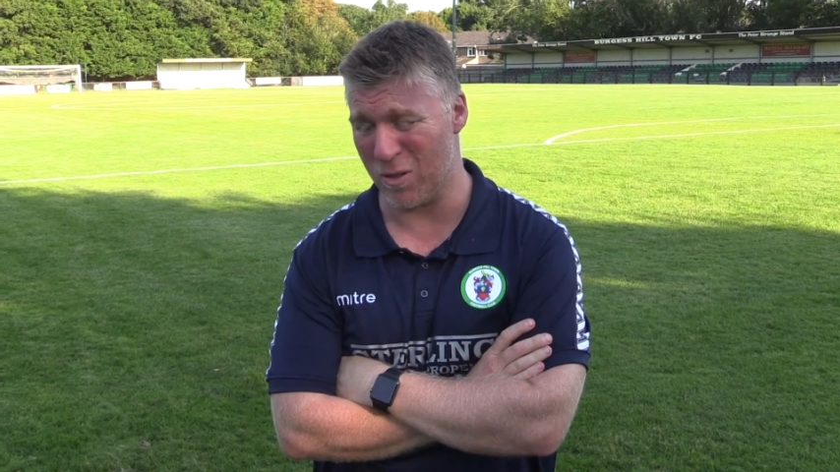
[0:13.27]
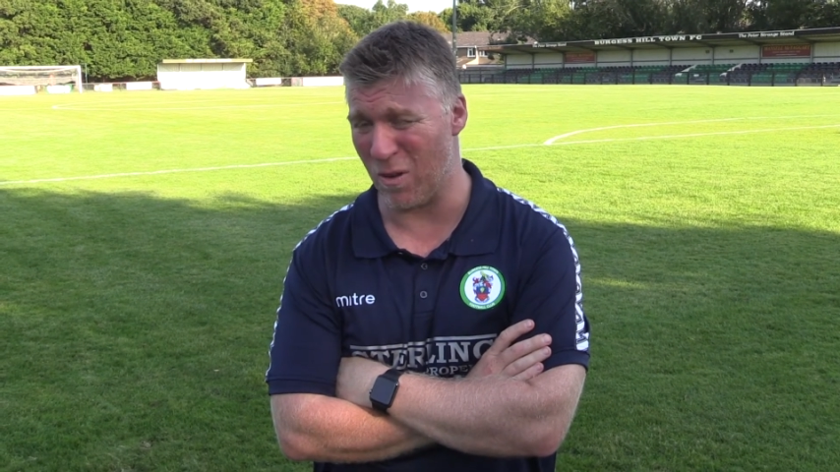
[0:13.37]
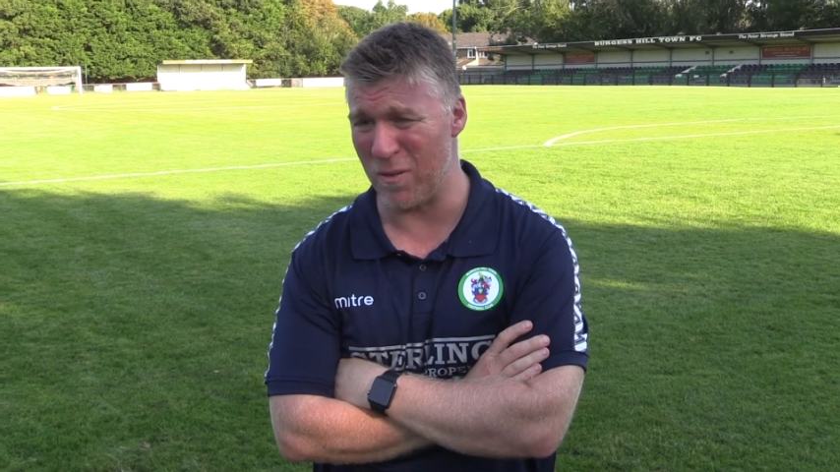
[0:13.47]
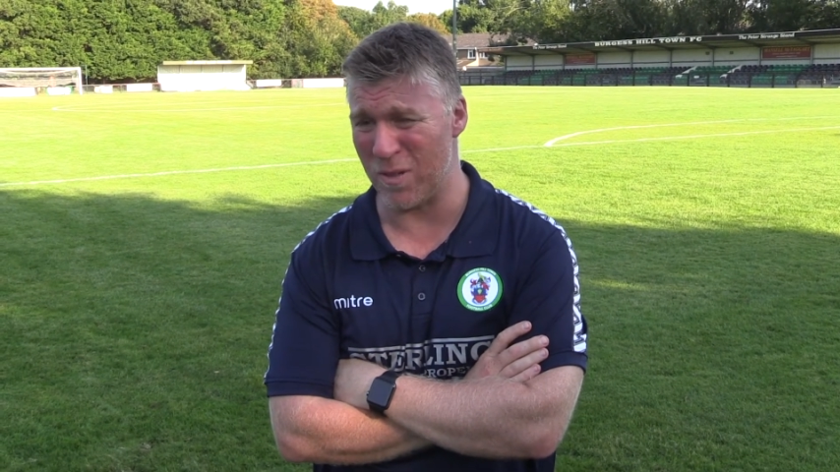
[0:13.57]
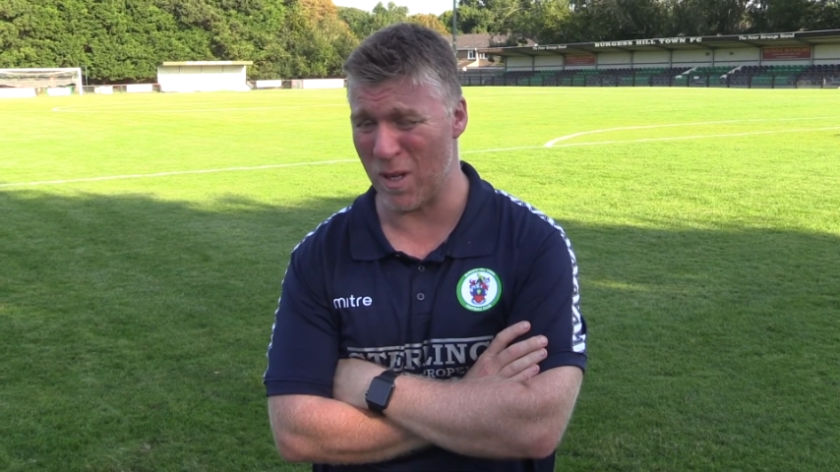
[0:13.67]

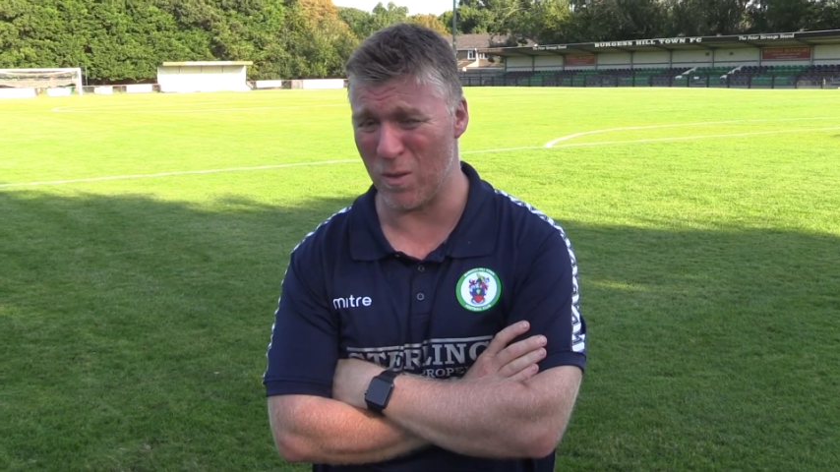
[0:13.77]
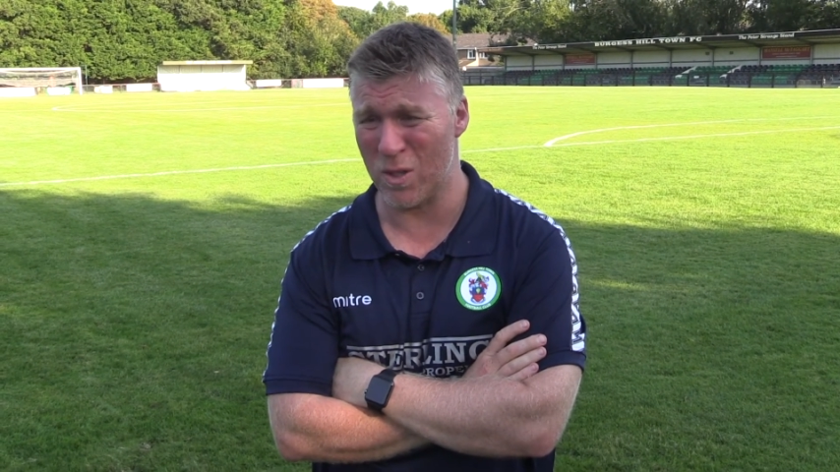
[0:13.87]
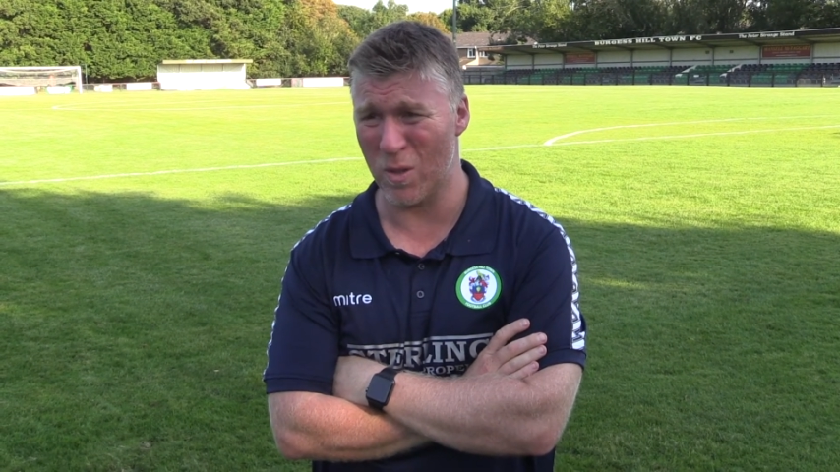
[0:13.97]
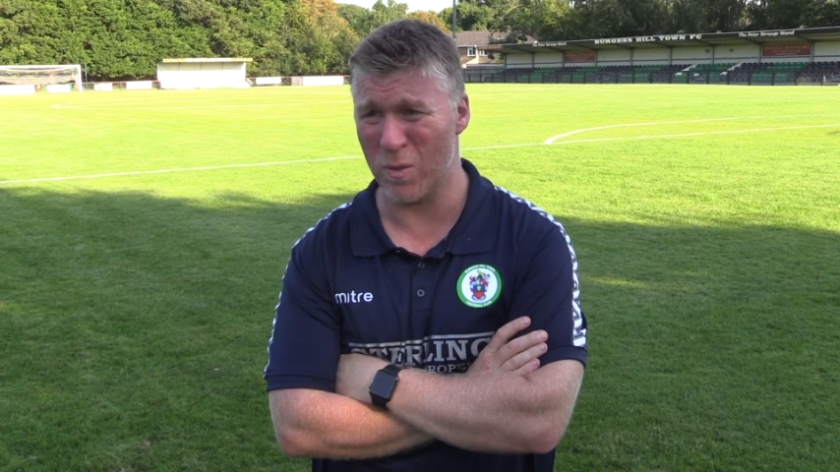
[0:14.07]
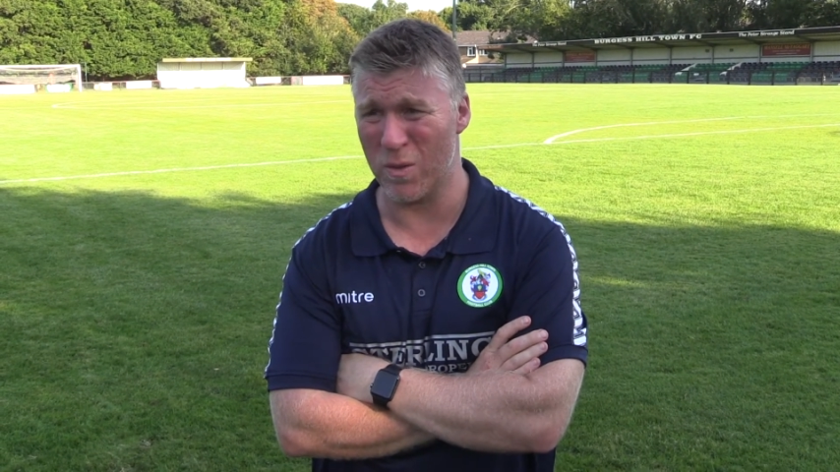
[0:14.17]
great result
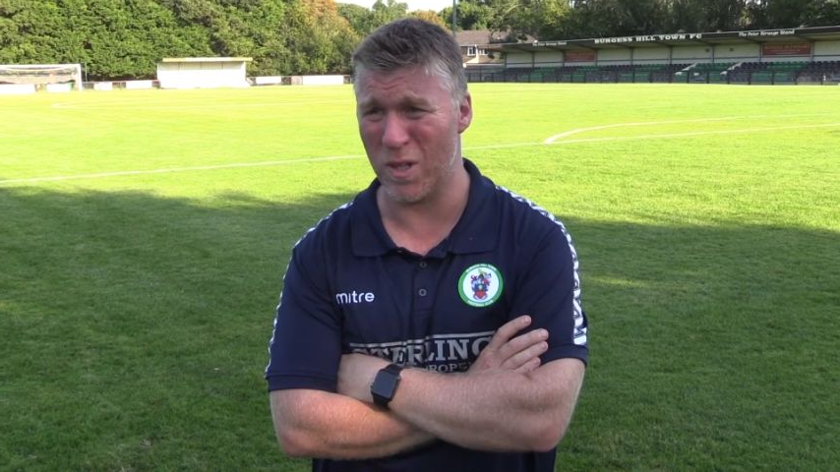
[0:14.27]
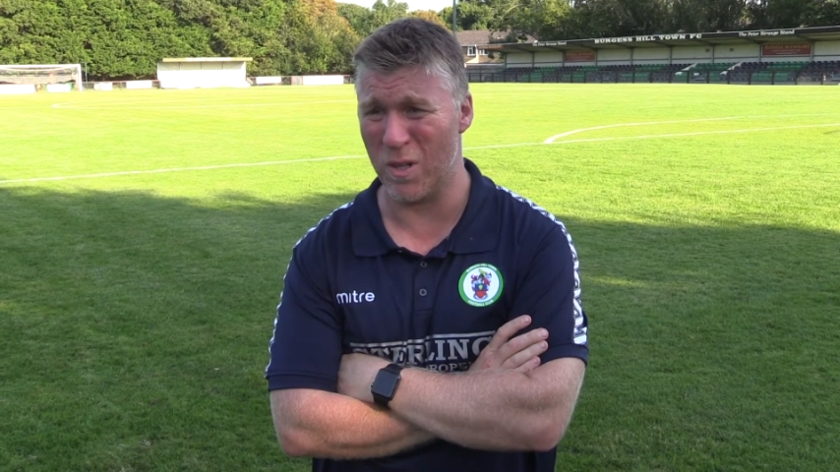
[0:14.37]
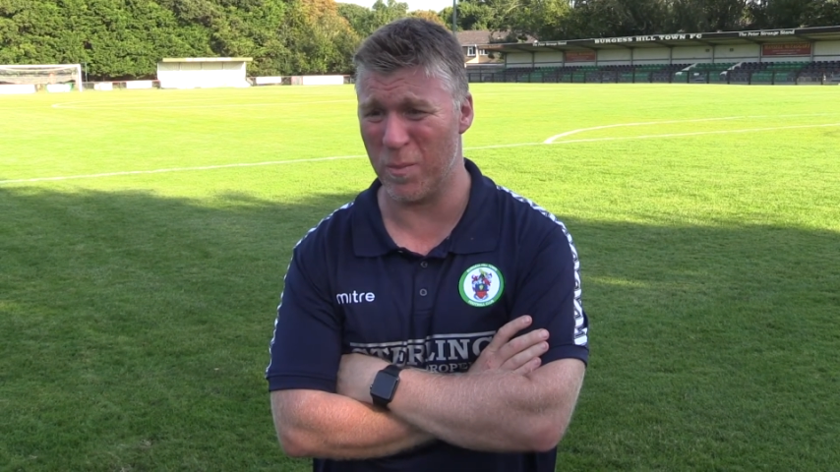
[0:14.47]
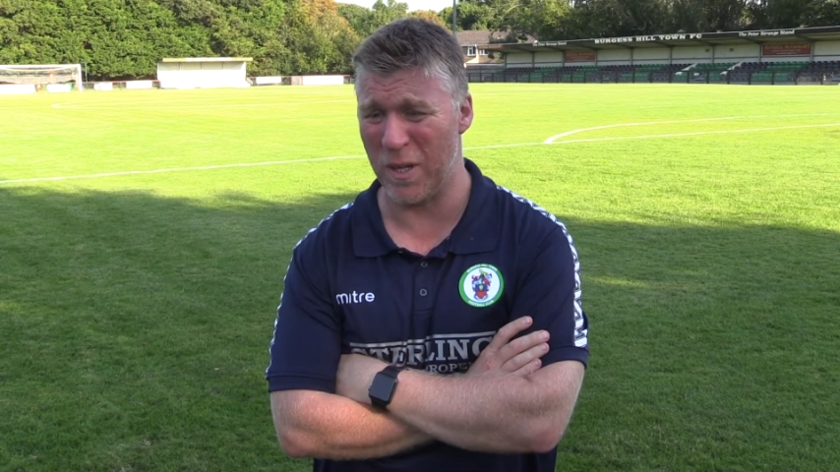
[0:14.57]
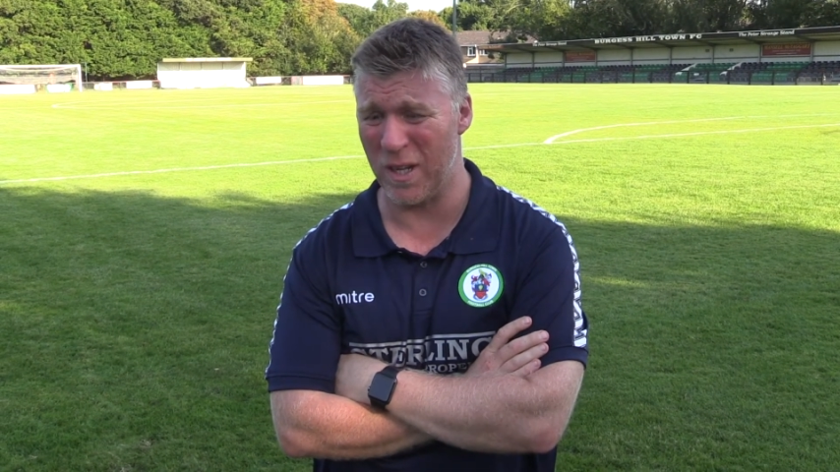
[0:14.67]
at all. Do you
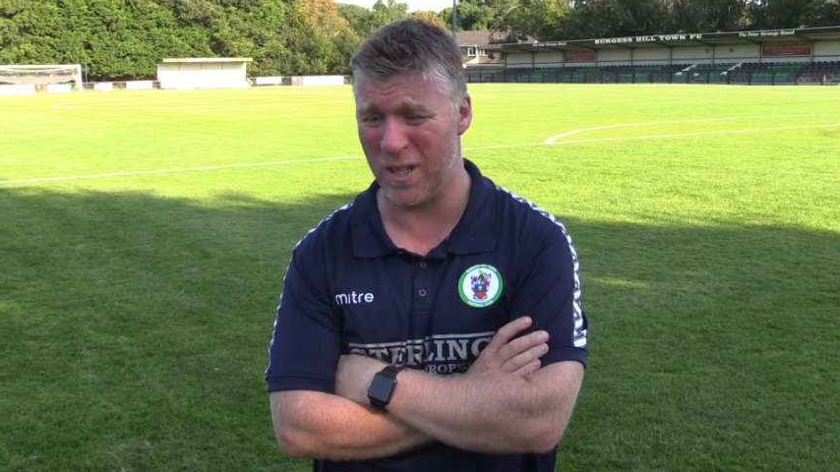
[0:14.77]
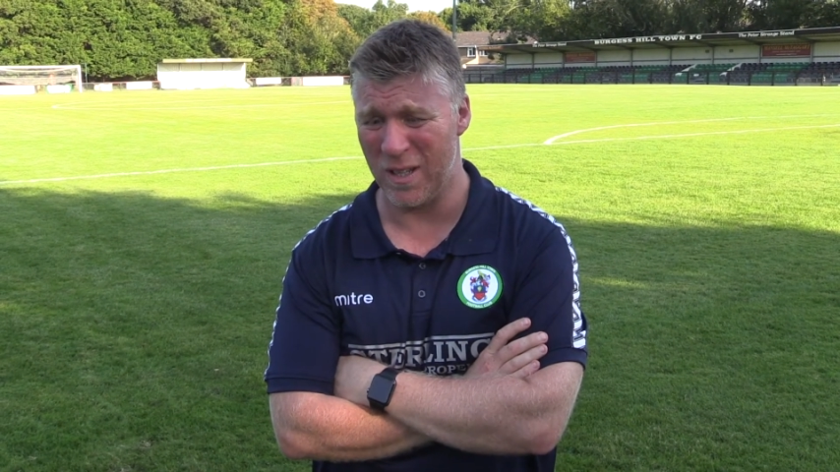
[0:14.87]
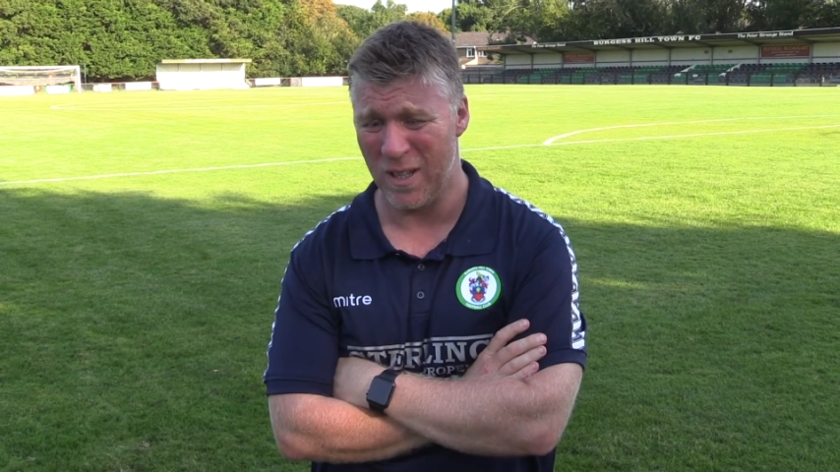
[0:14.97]
know what I mean?